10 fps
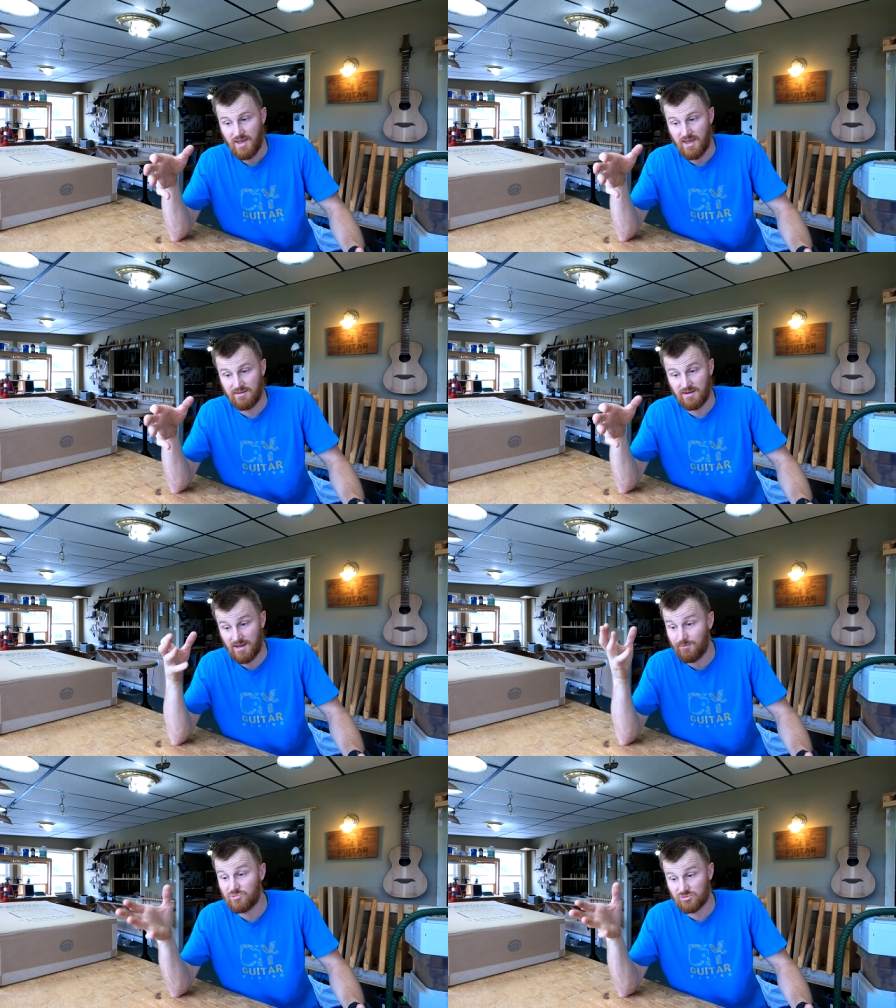And I
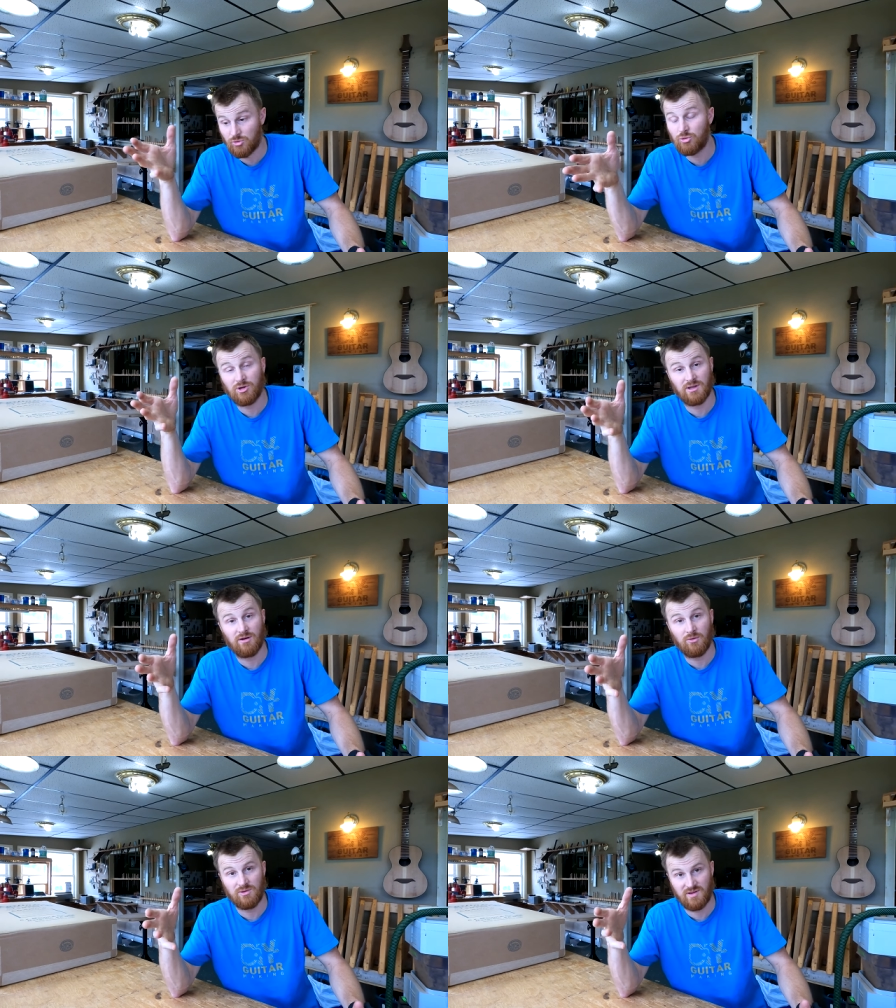am truly
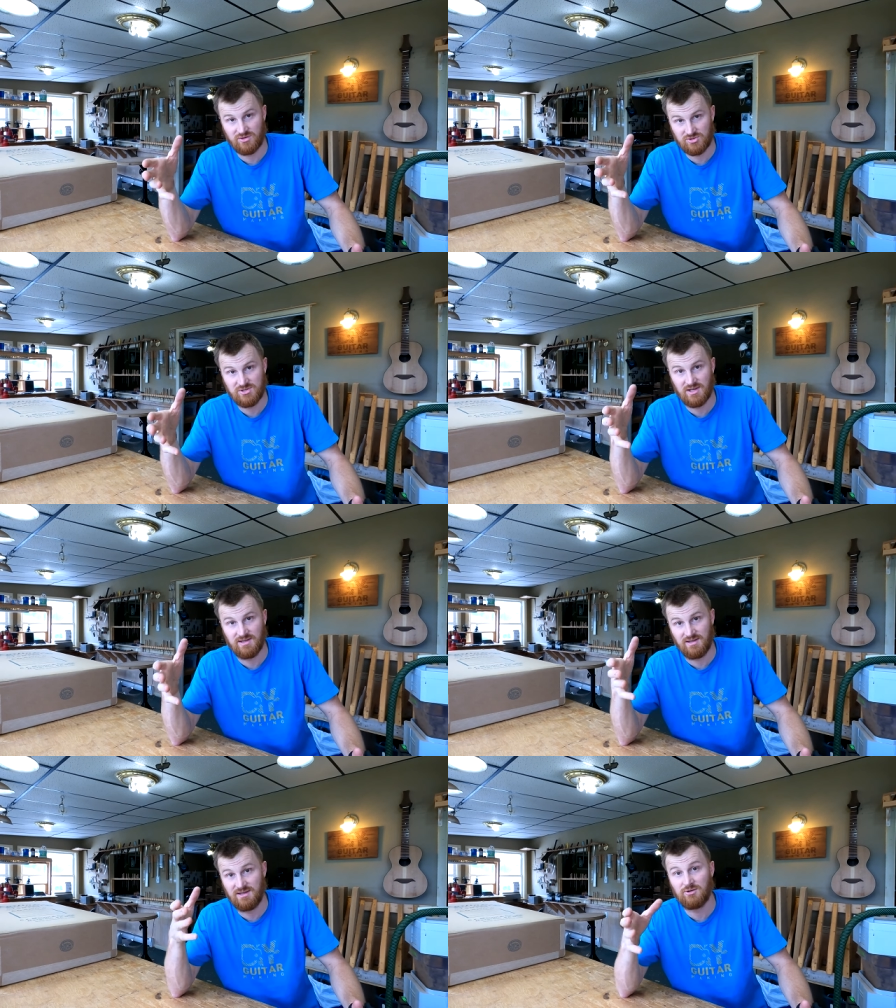always interested
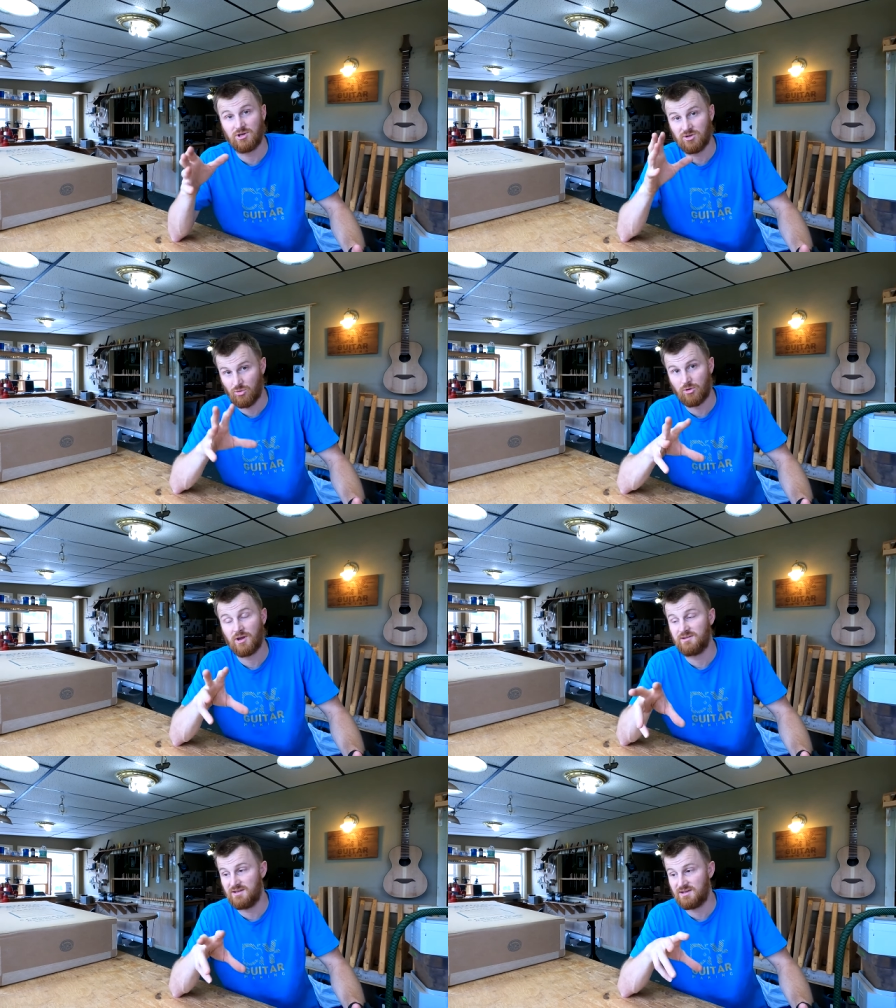in hearing your
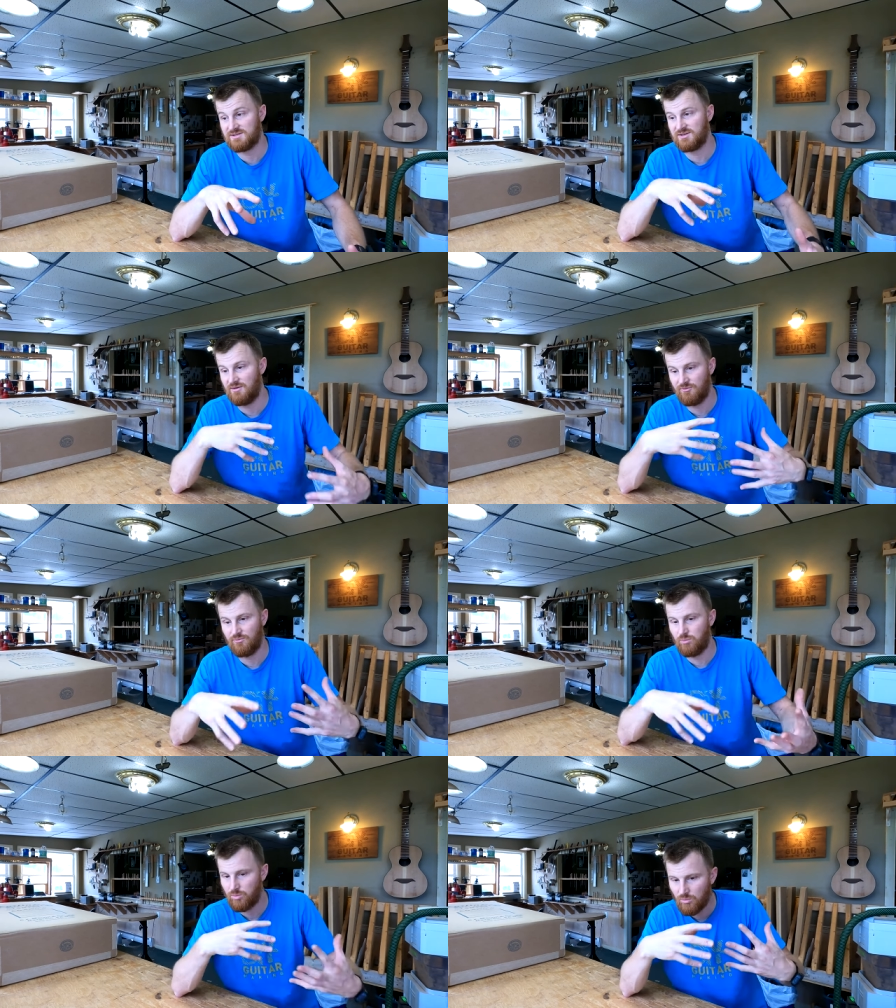ideas of,
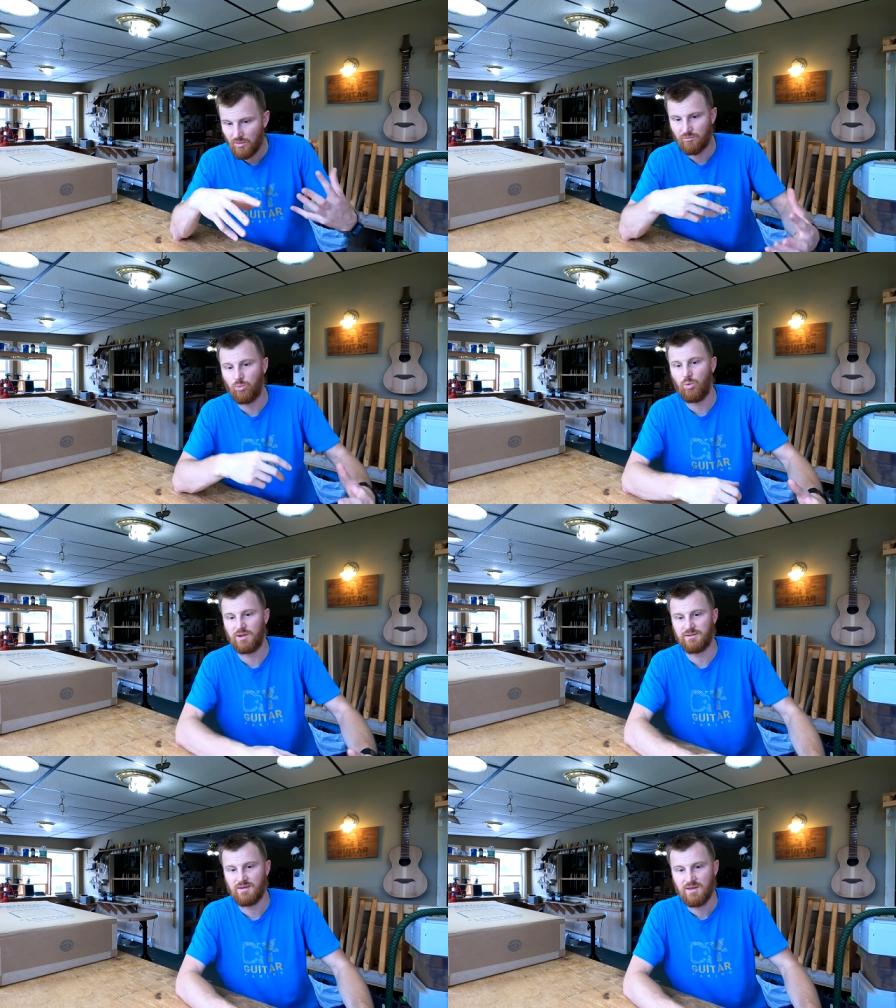of what